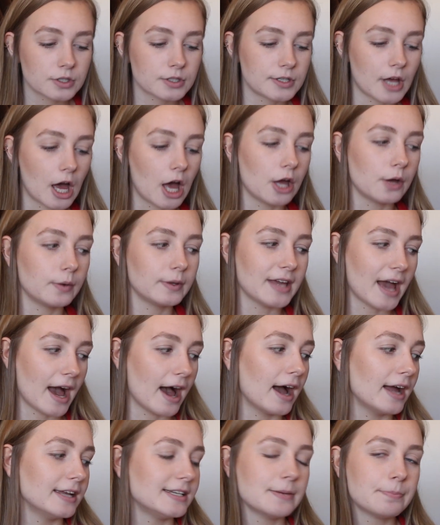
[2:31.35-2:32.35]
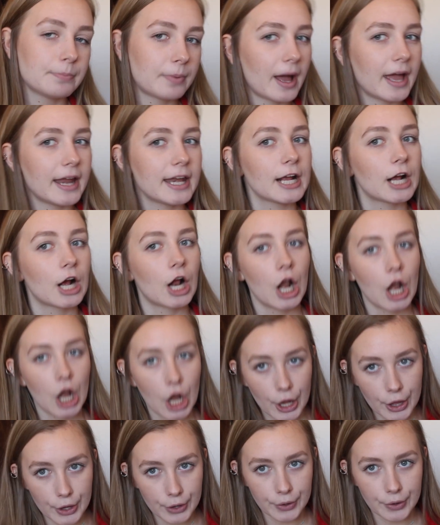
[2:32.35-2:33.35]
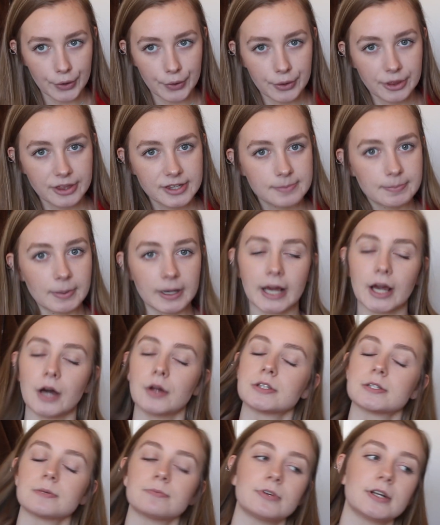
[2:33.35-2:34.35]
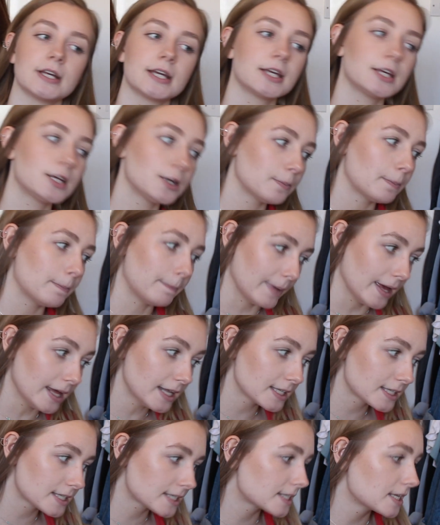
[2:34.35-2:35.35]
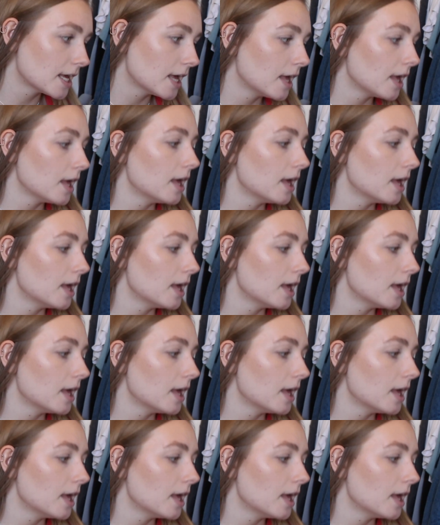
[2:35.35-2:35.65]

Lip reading: So yeah, I didn't buy any clothes, but I got some really cute bits.